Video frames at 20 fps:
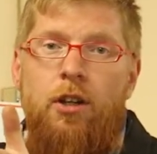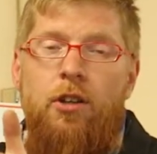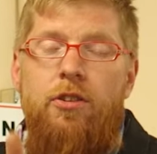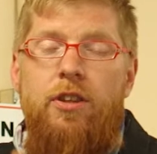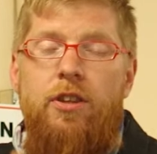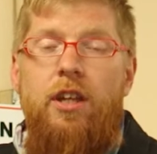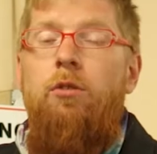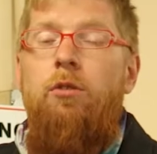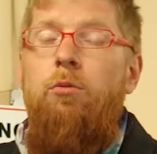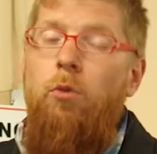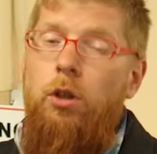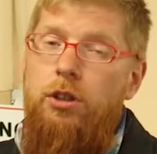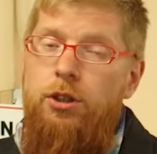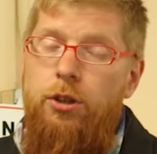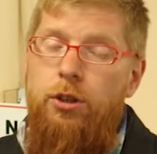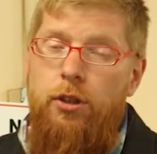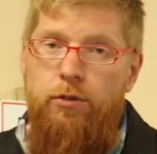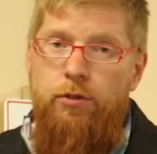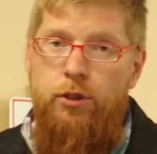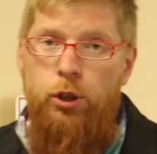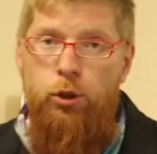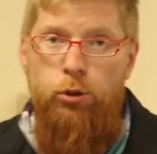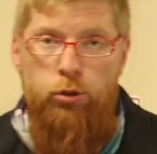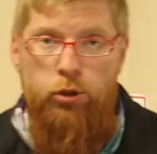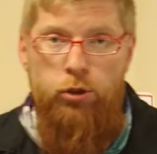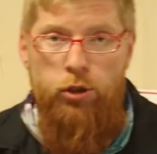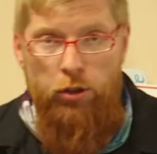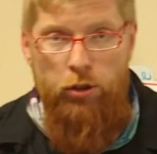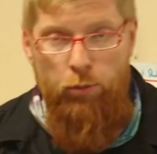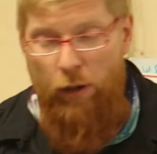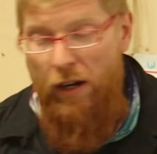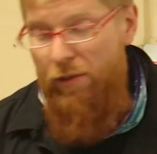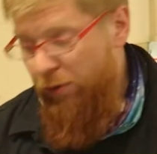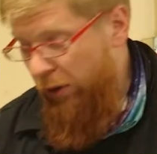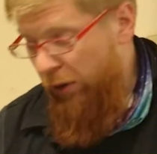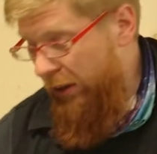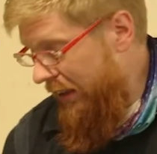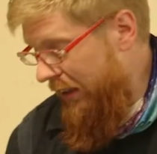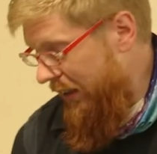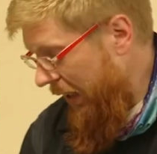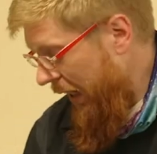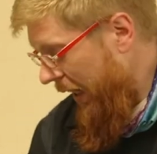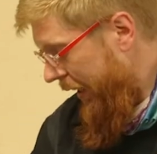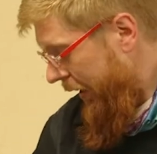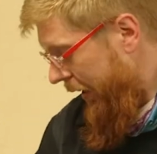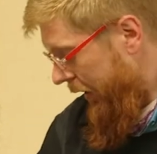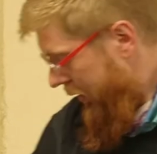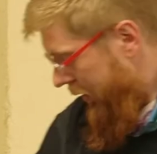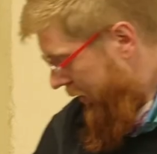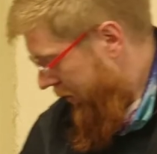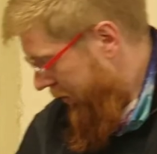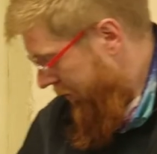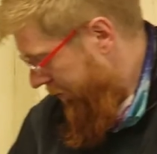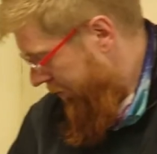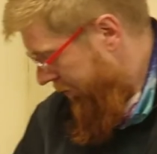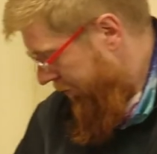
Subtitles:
Then once you have two good reference sides,